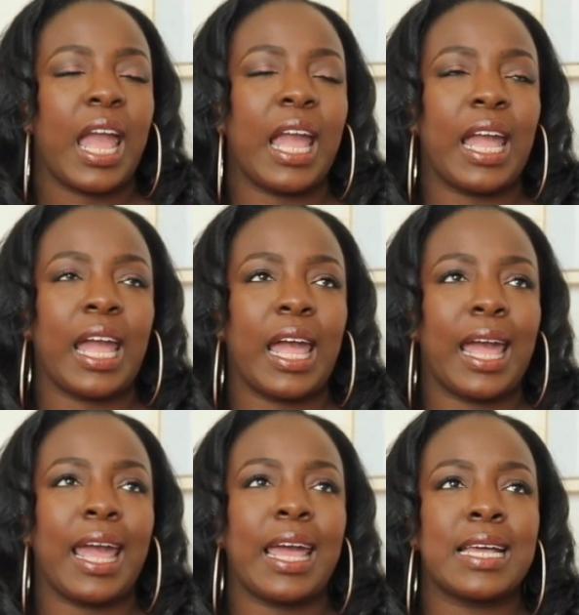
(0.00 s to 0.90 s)

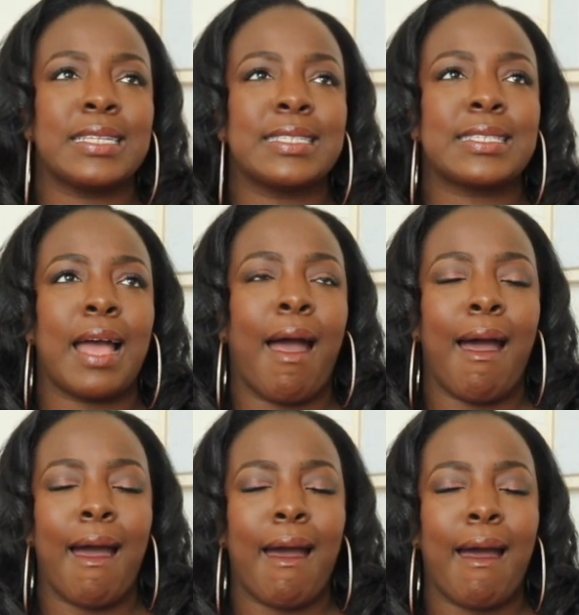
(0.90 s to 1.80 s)
And
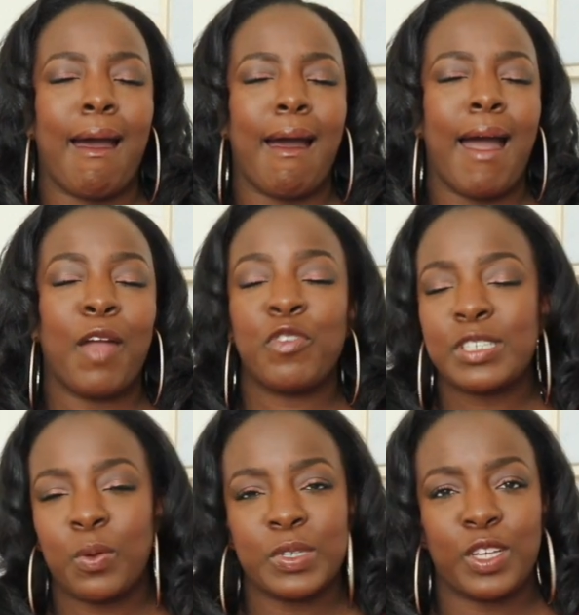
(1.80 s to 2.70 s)
uh, at
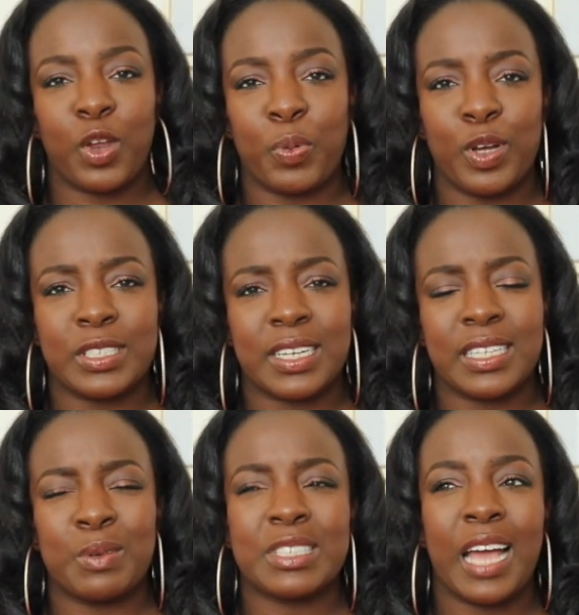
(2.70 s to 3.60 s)
first, I wasn't going to post it because
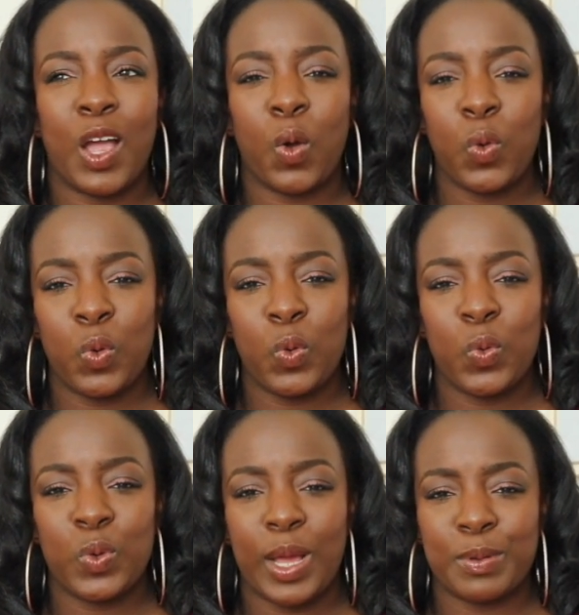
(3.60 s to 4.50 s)
I was like,
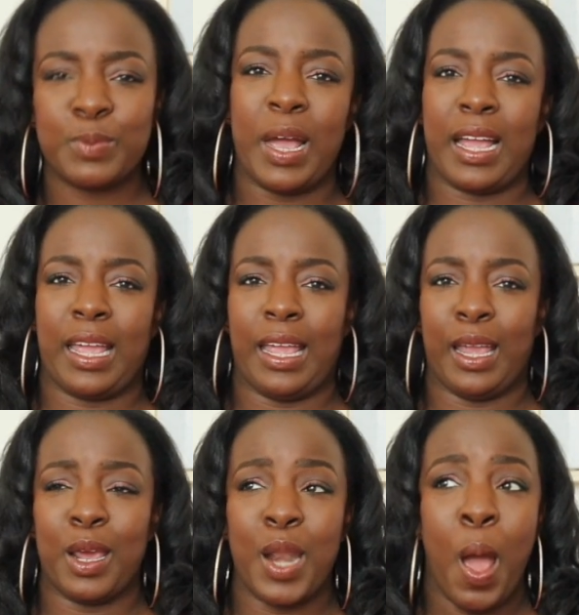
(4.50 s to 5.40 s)
ooh, that was back
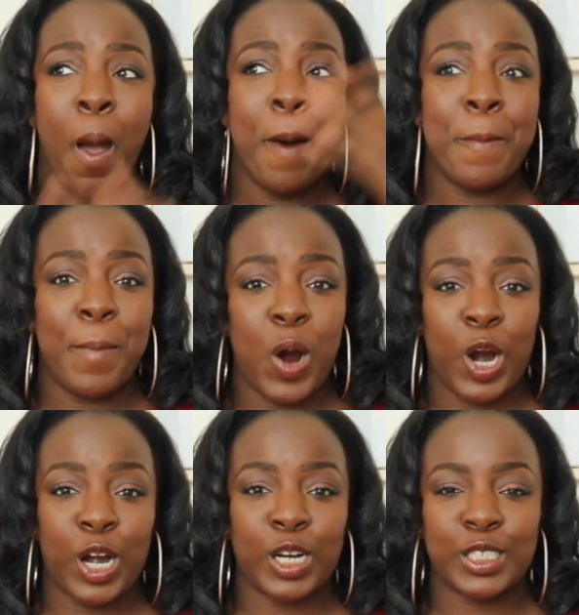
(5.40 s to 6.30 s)
in
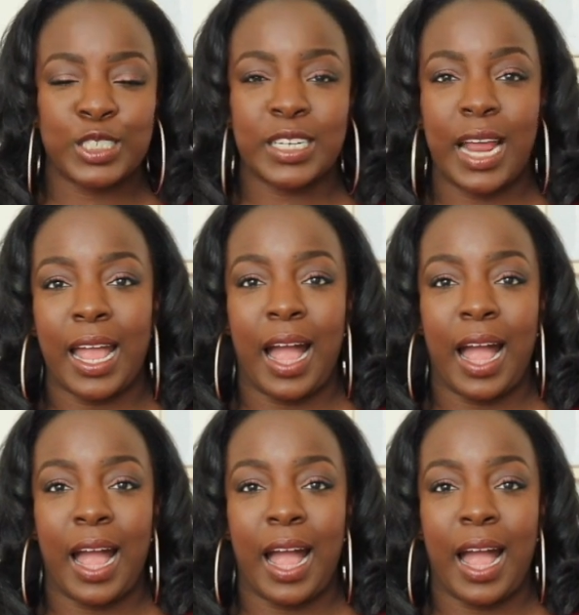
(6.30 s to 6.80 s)
March.